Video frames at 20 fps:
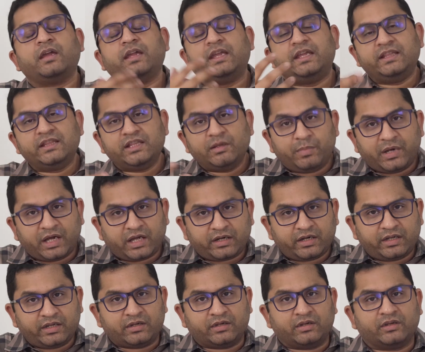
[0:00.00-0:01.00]
In the
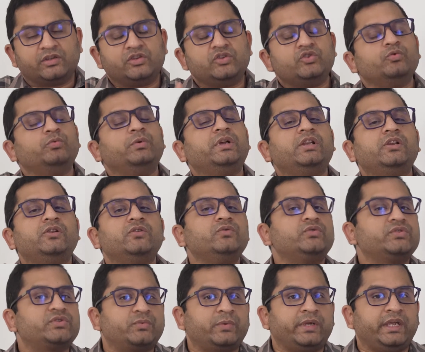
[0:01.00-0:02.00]
bargain, you will
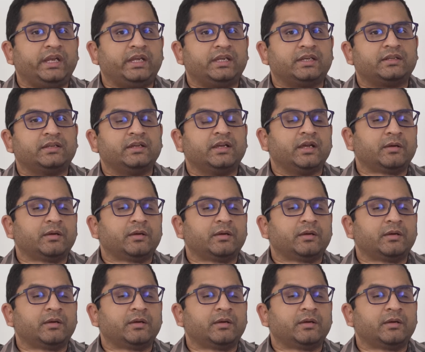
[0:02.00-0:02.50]
lose weight,